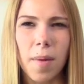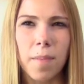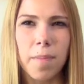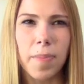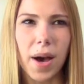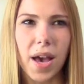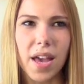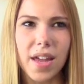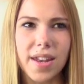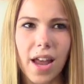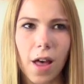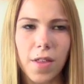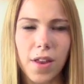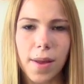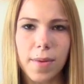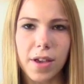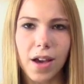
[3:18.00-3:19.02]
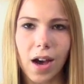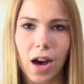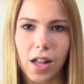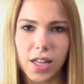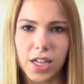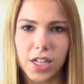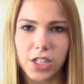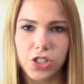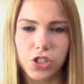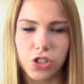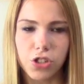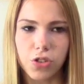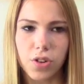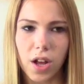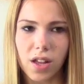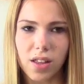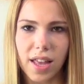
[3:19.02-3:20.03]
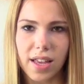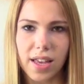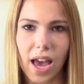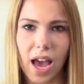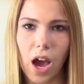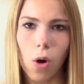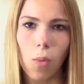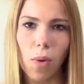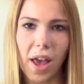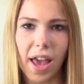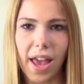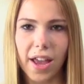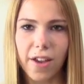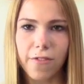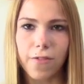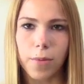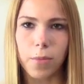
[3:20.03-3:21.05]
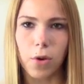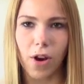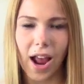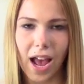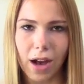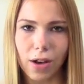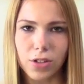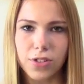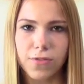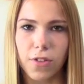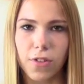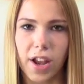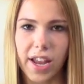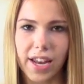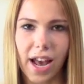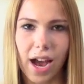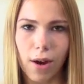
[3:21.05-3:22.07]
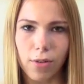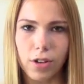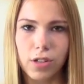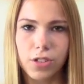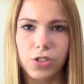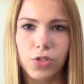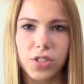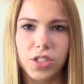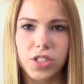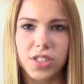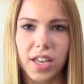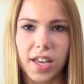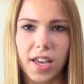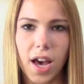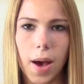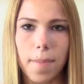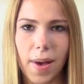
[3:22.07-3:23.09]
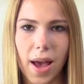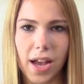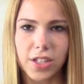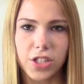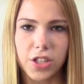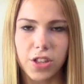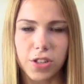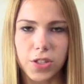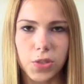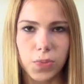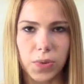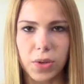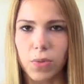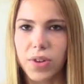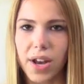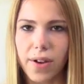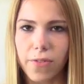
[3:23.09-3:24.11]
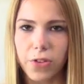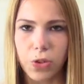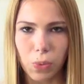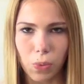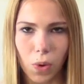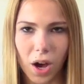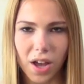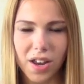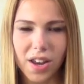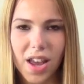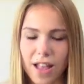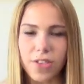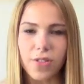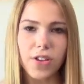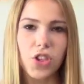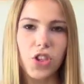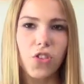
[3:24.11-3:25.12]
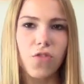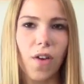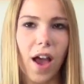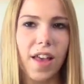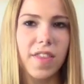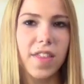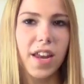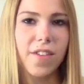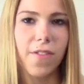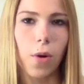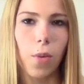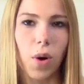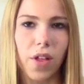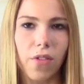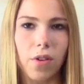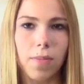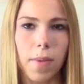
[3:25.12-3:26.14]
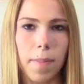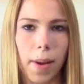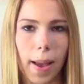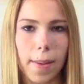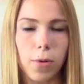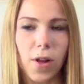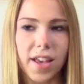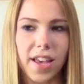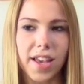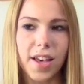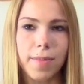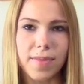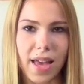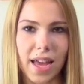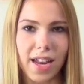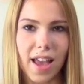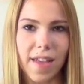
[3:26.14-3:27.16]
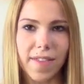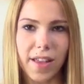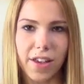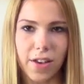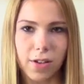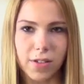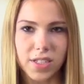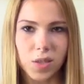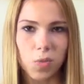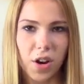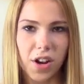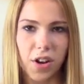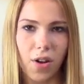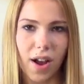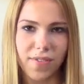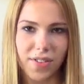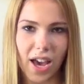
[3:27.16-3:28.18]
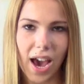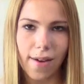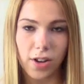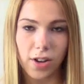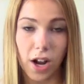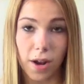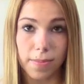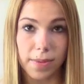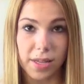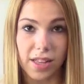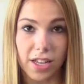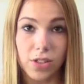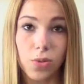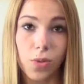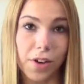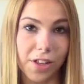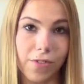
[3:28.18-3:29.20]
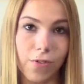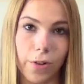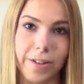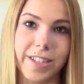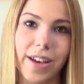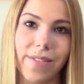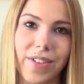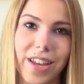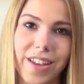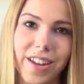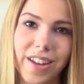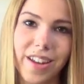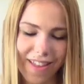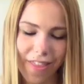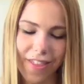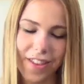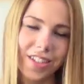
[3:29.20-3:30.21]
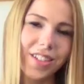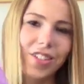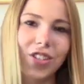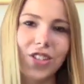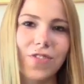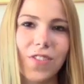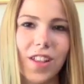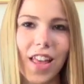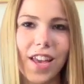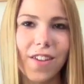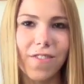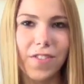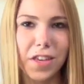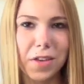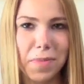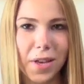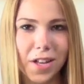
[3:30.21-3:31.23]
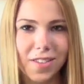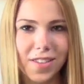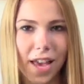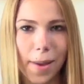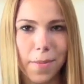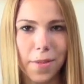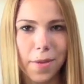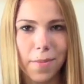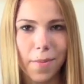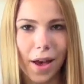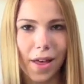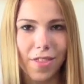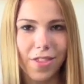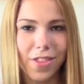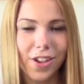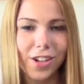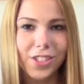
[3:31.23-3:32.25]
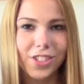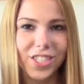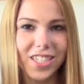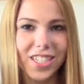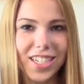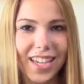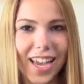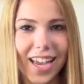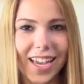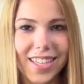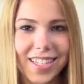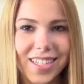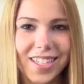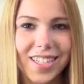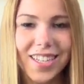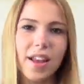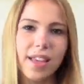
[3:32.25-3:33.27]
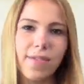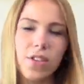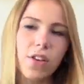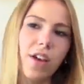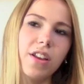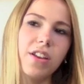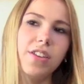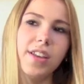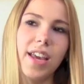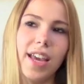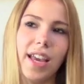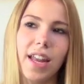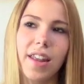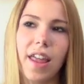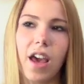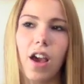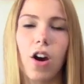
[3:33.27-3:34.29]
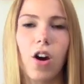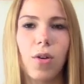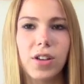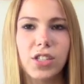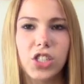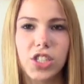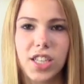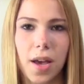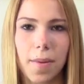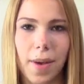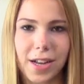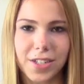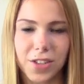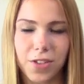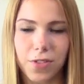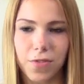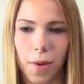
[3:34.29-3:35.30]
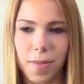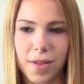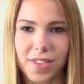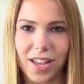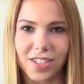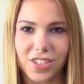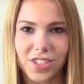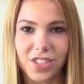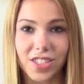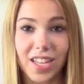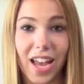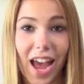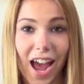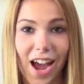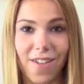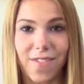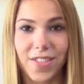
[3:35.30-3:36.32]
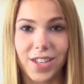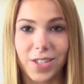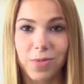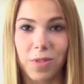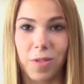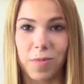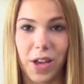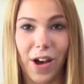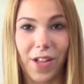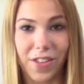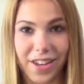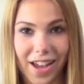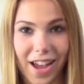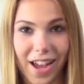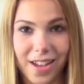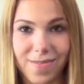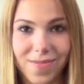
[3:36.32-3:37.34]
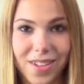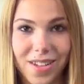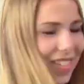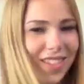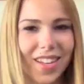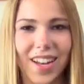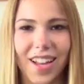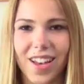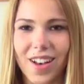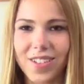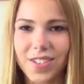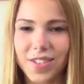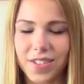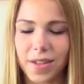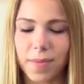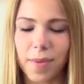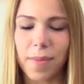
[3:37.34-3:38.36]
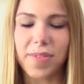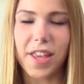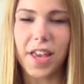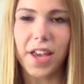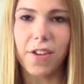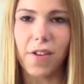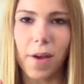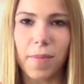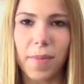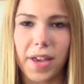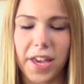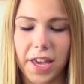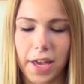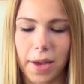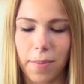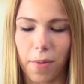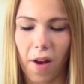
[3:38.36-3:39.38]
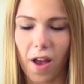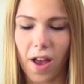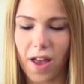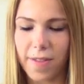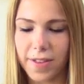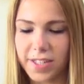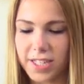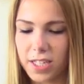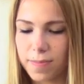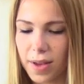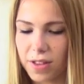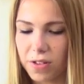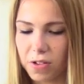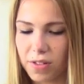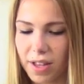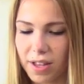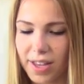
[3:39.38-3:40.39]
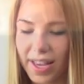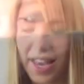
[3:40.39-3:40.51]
but now that I'm in college, you're not like away from your house for eight hours. You can just like come back to the suite whenever you want. And so I just find that if I want to read my Bible, I can come get it and then go somewhere. I don't have to have it on me like 24 7 seven. And then this is just for like female time of the month, just in case. And even though I can like always just come back to the room, it's nice to just have this with me all the time. So then I also sometimes take around my camera and this is my little like